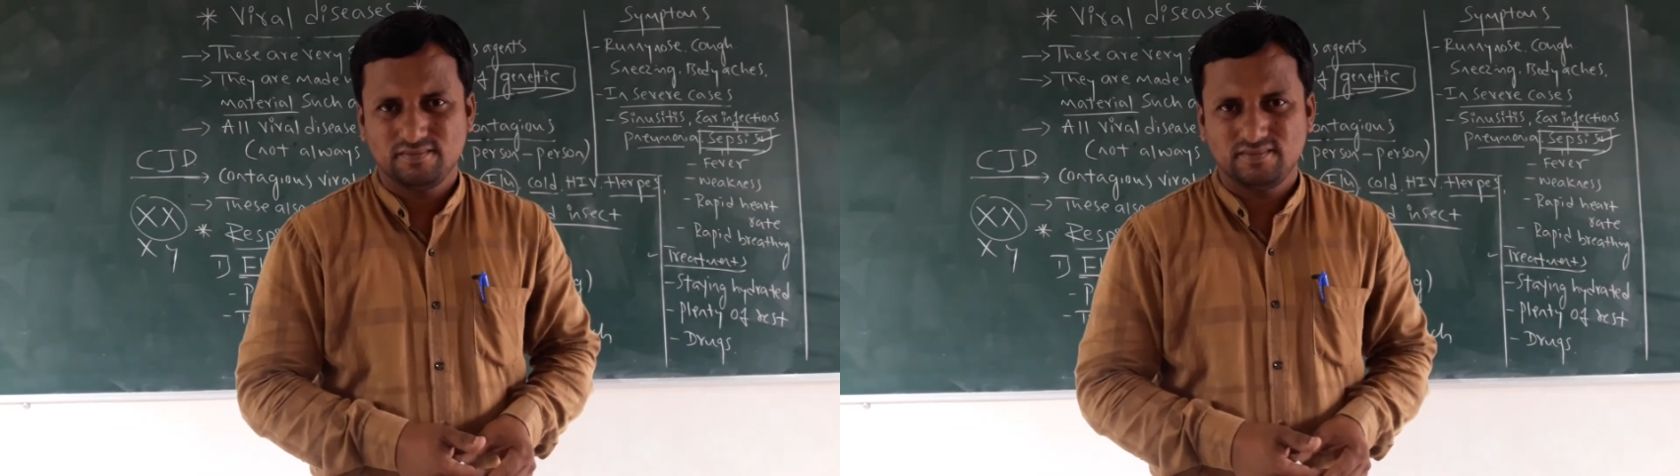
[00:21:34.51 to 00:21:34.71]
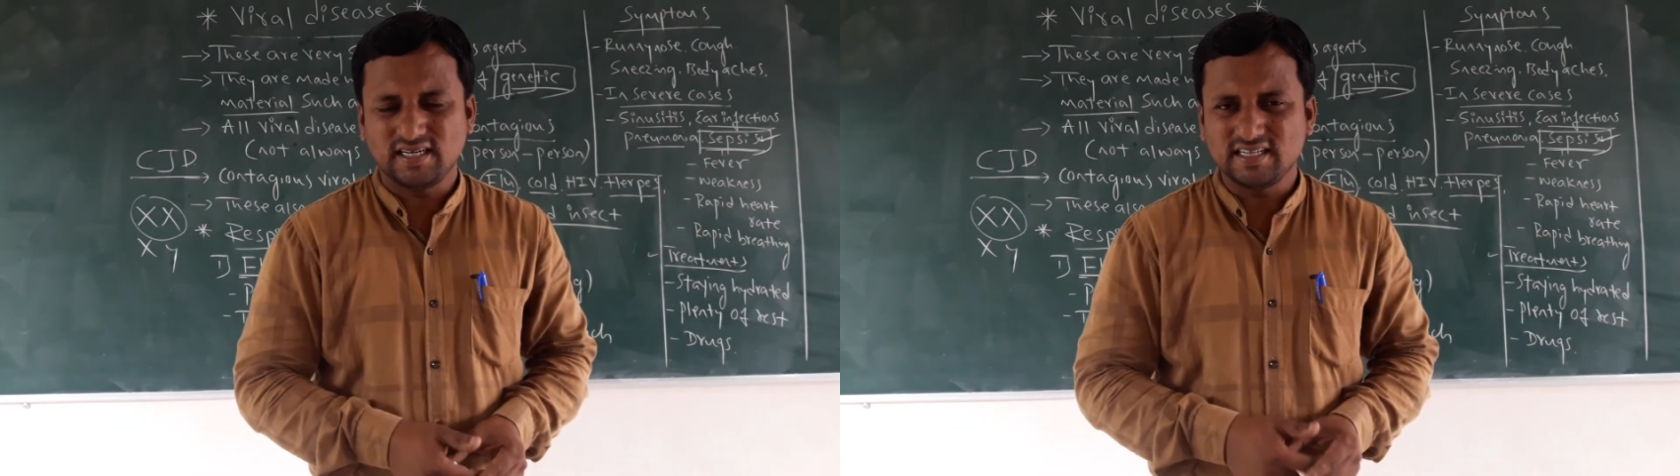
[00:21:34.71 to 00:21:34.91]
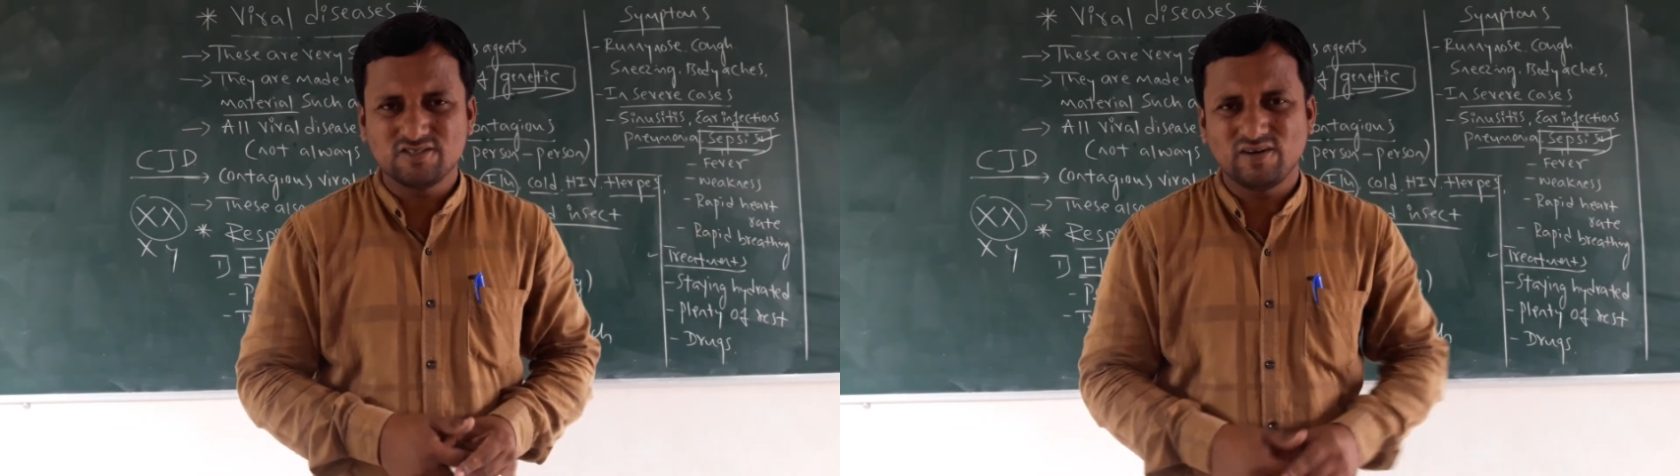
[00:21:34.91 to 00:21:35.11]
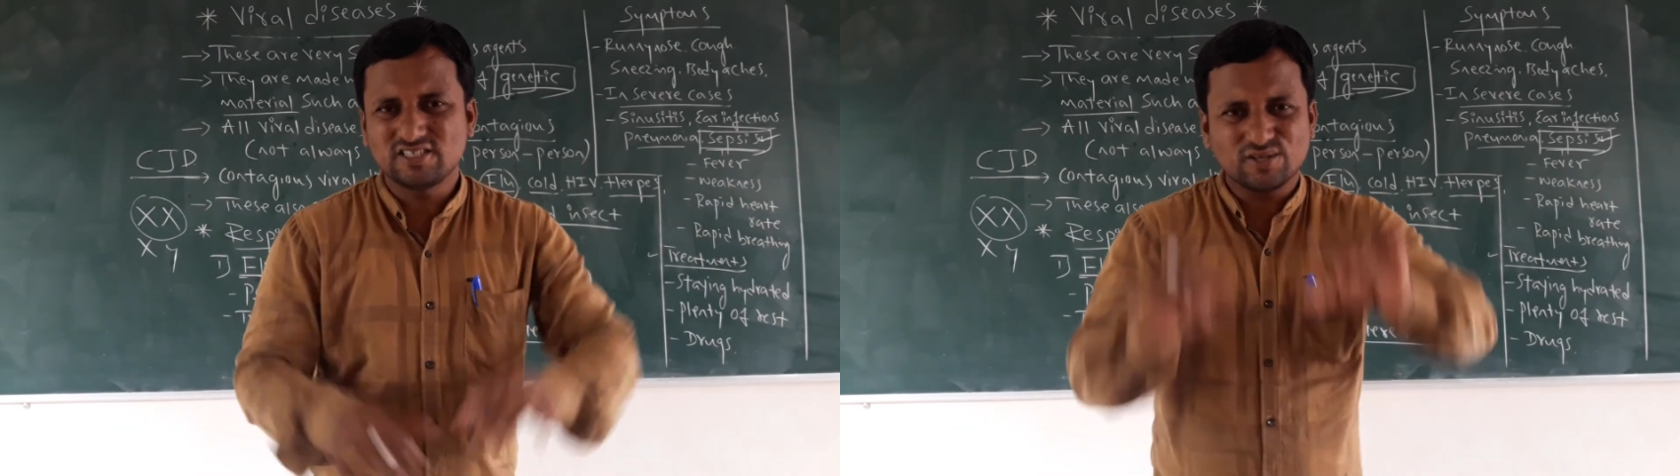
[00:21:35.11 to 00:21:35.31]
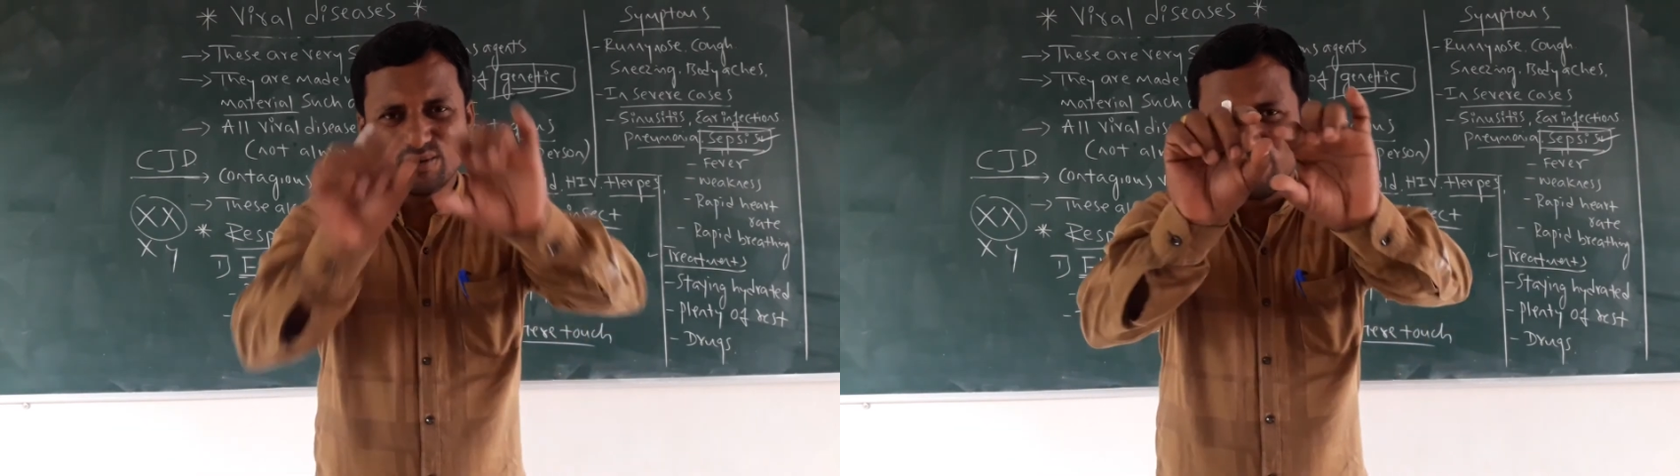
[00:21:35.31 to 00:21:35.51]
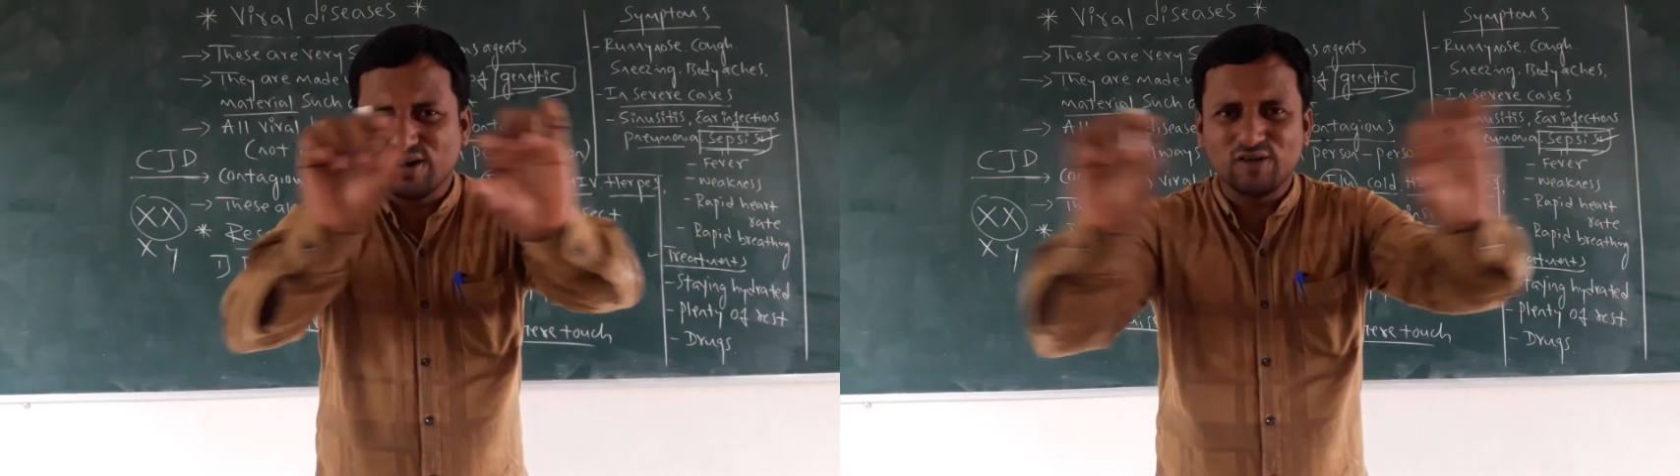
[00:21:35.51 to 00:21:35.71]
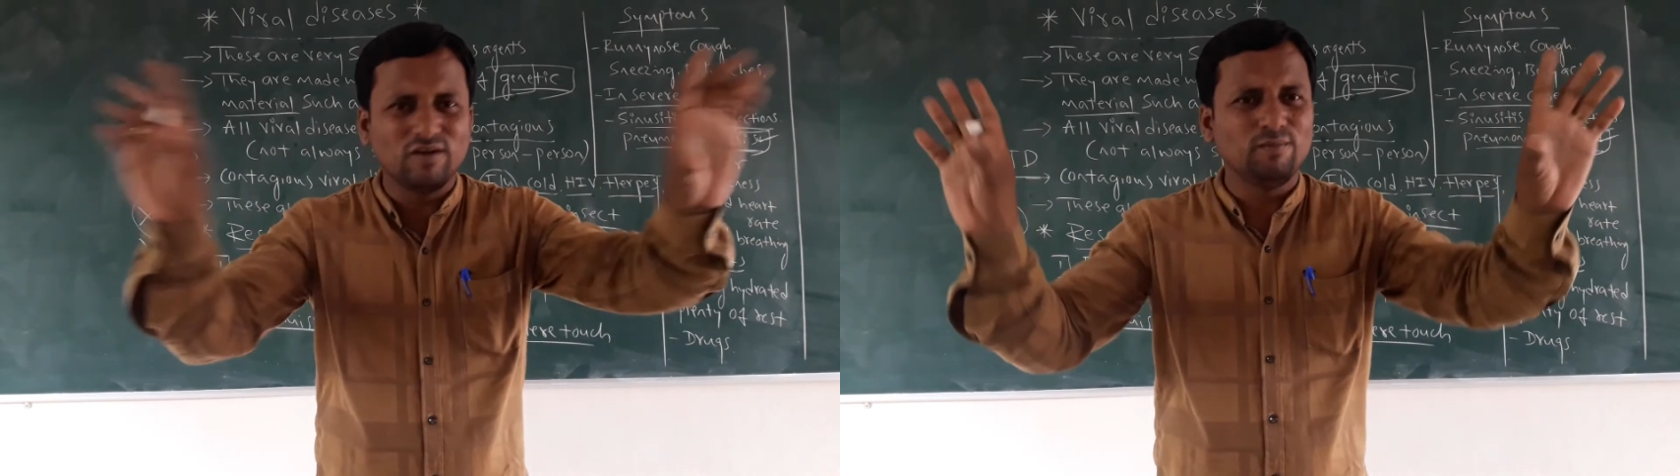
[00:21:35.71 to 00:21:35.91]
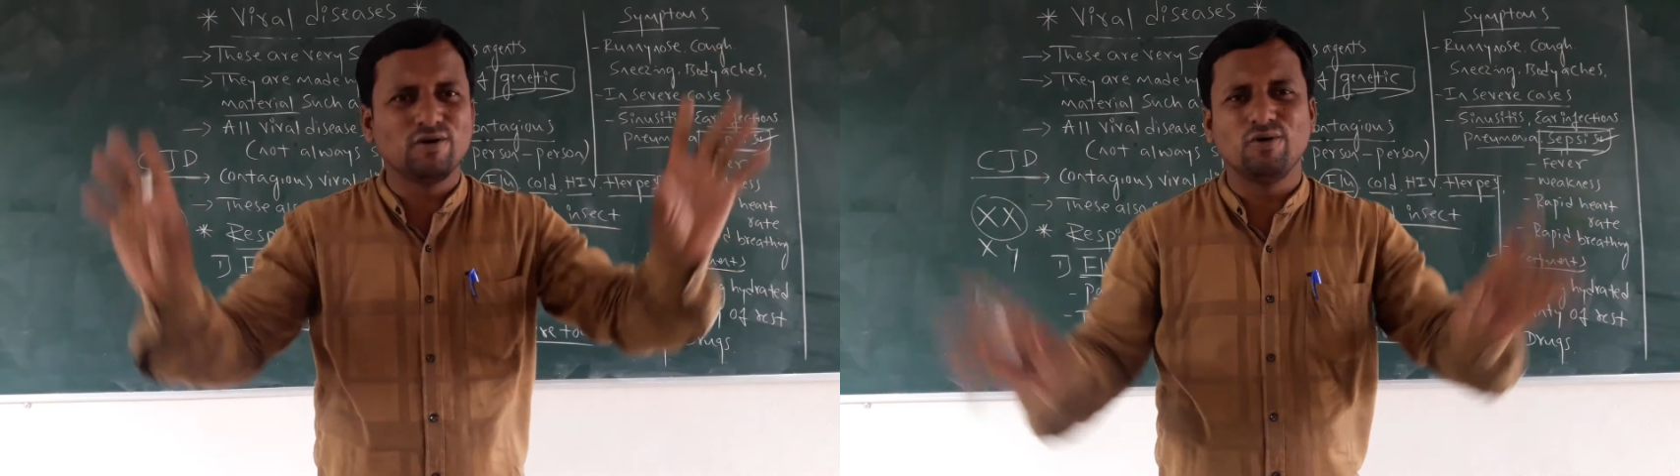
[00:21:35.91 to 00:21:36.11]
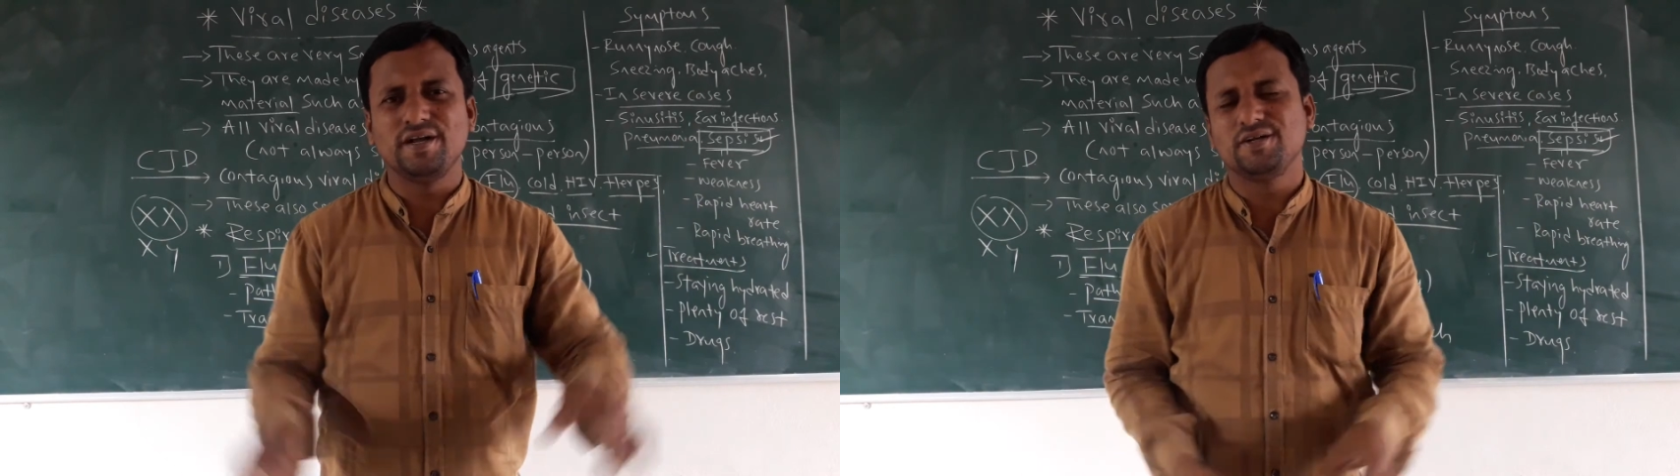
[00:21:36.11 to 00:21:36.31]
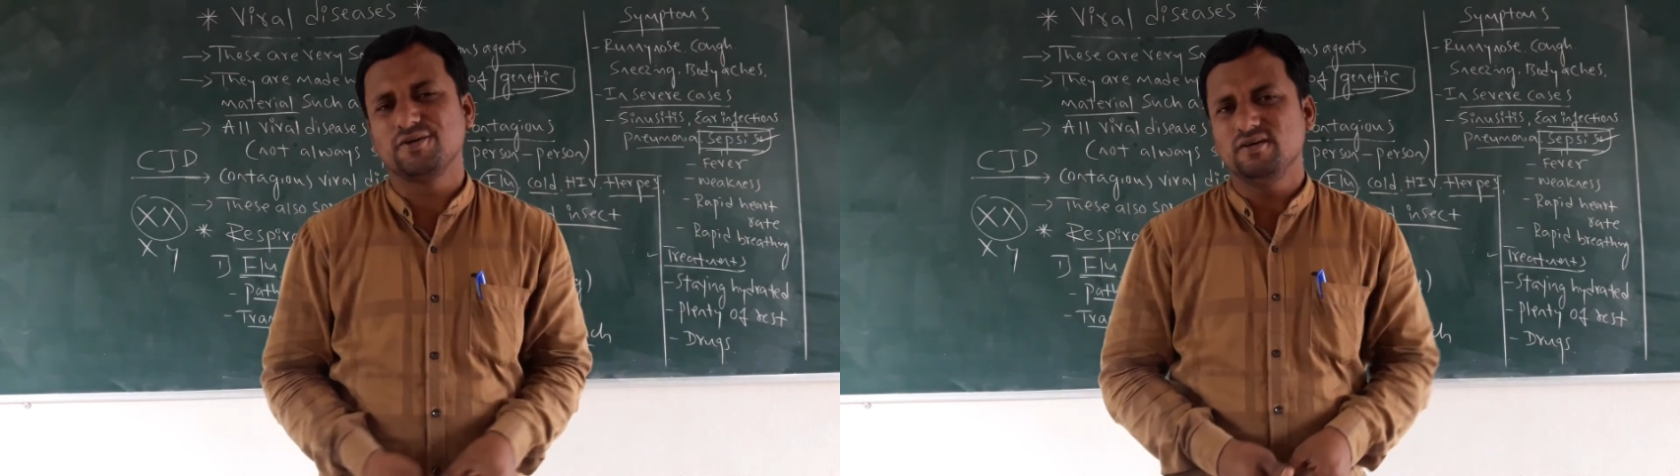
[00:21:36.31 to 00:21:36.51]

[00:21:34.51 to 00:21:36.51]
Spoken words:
That is one slogan will be going